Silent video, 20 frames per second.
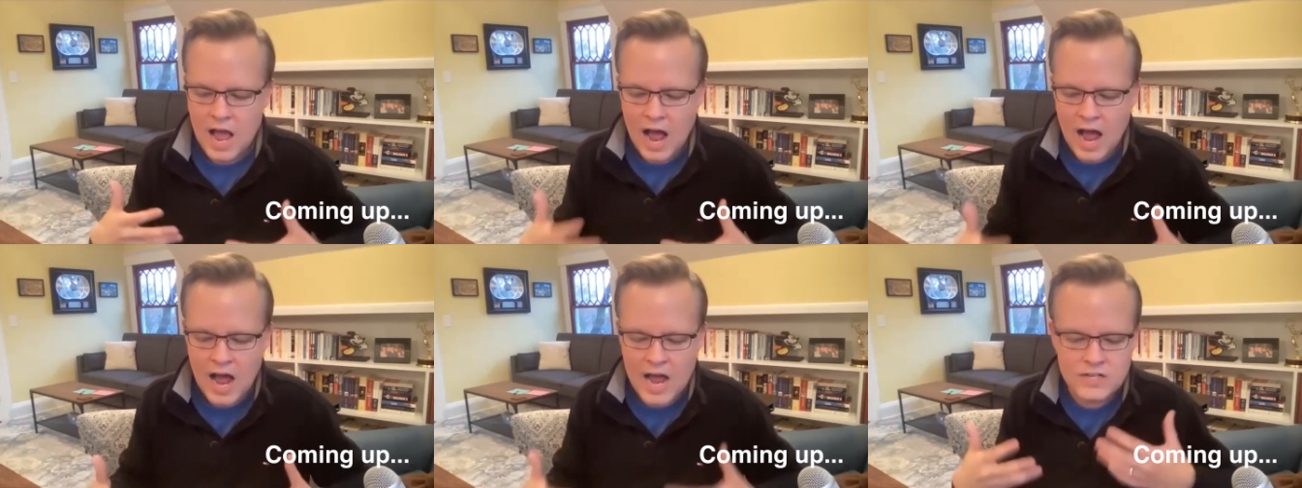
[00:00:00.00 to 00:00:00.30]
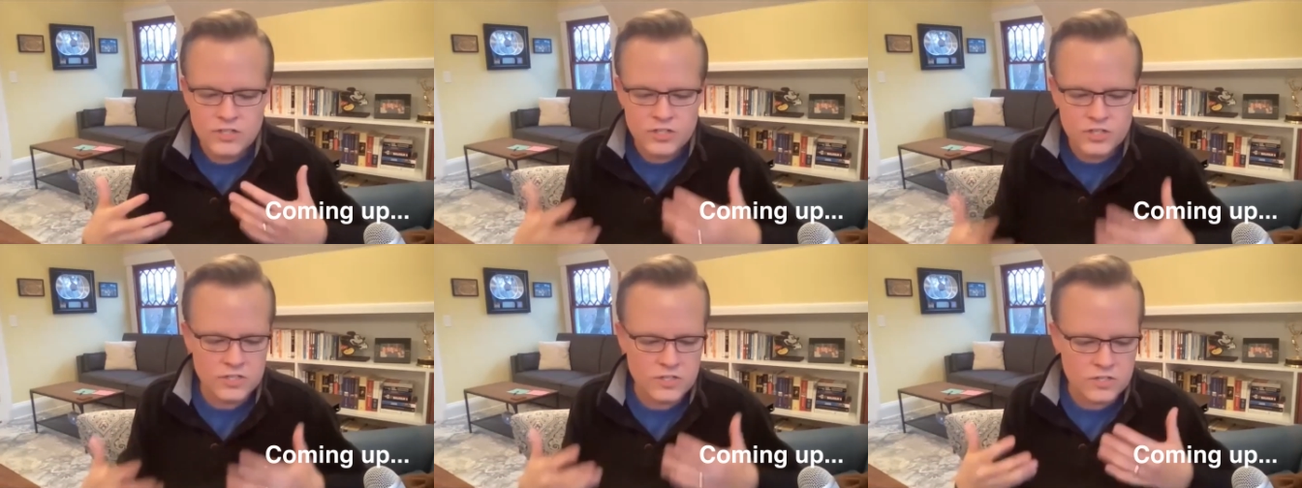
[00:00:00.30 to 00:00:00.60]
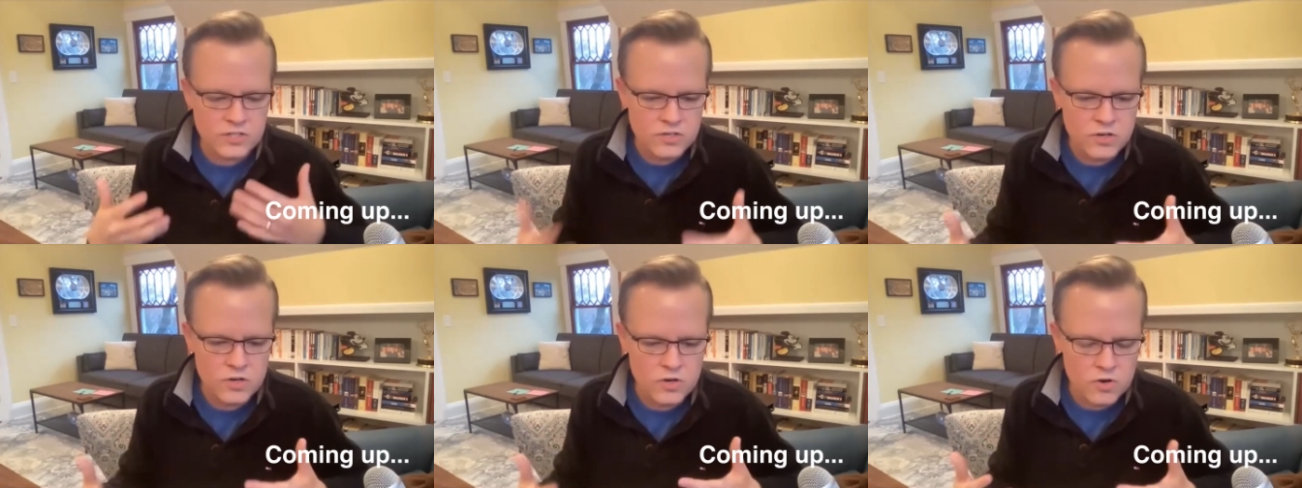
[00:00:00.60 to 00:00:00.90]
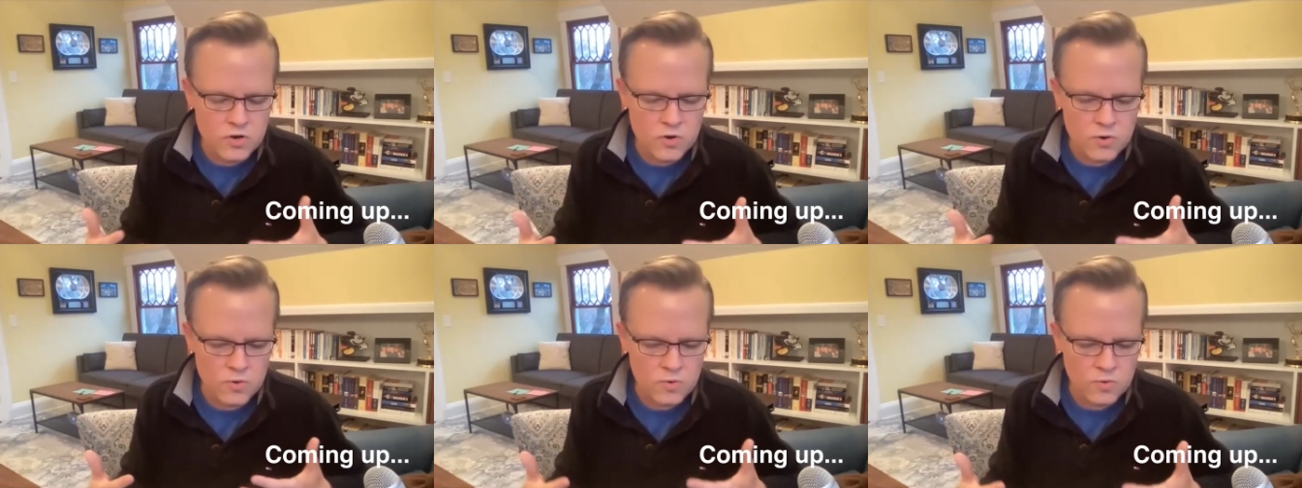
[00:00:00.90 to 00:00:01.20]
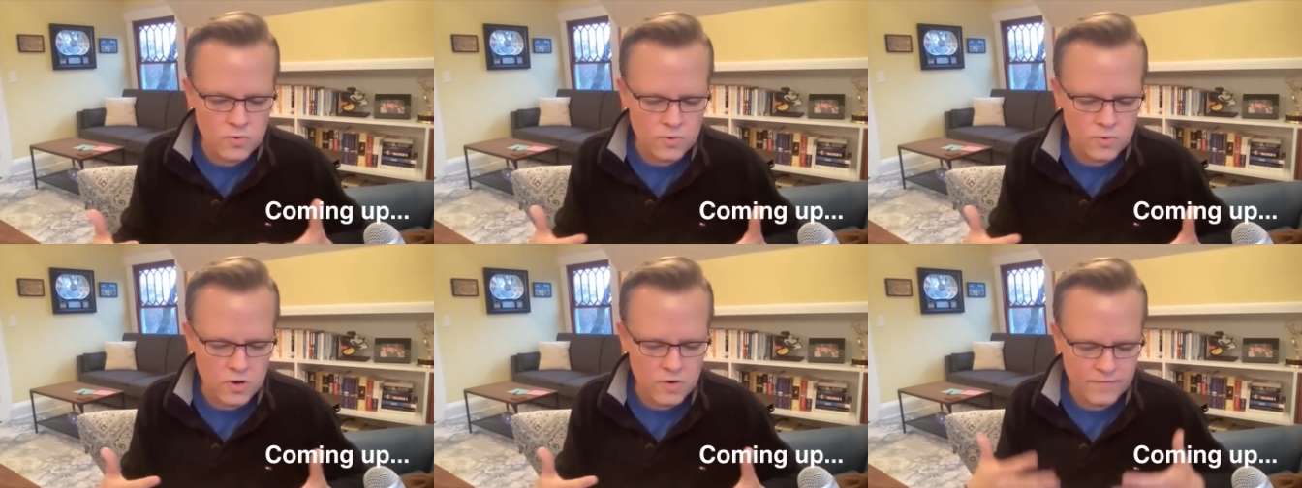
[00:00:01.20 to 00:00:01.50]
I just
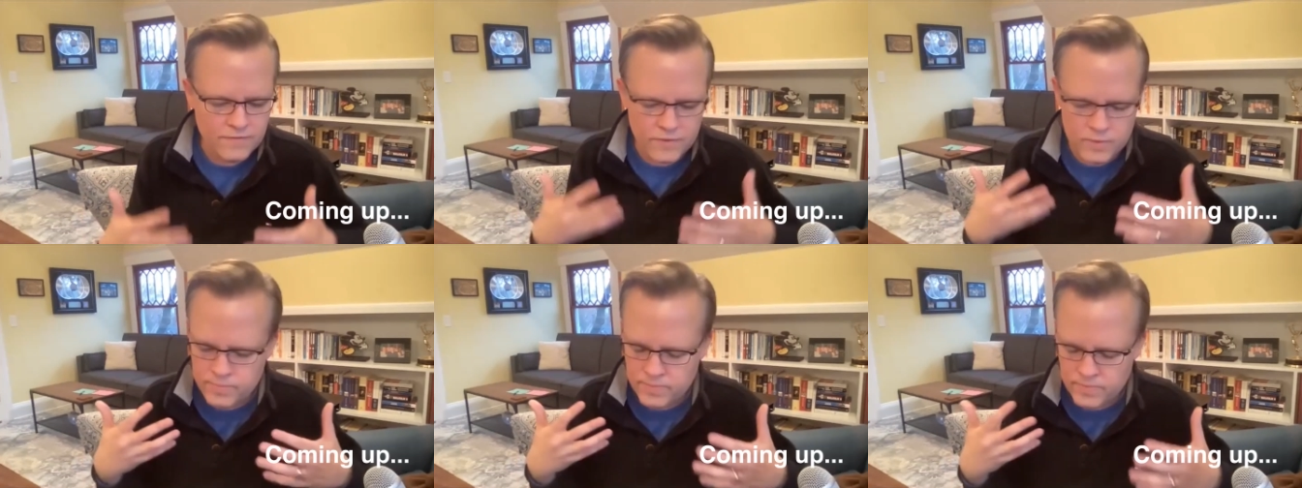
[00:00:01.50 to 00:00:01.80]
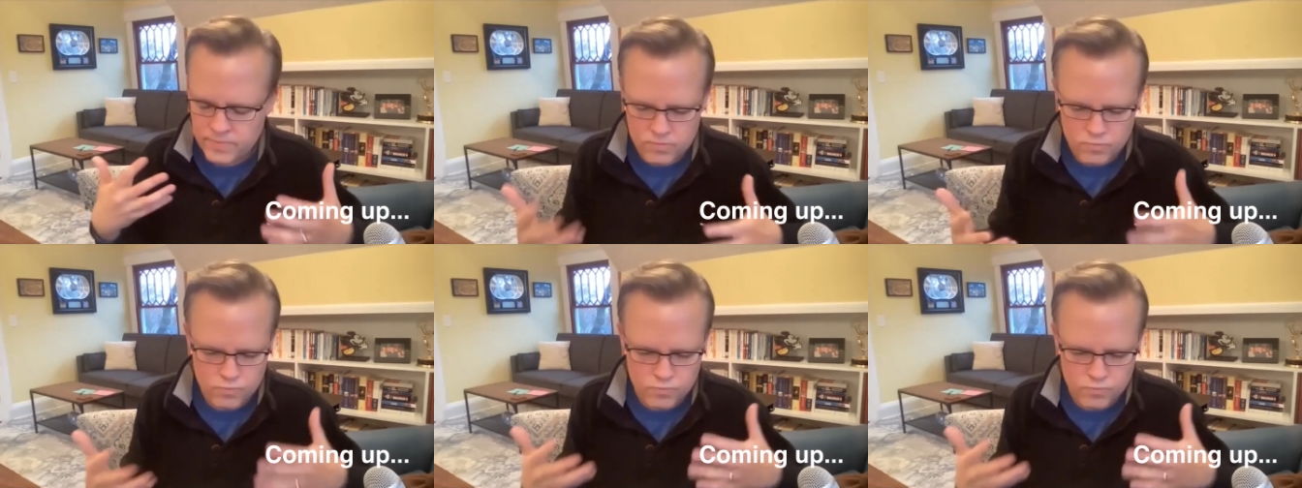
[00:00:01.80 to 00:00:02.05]
knew from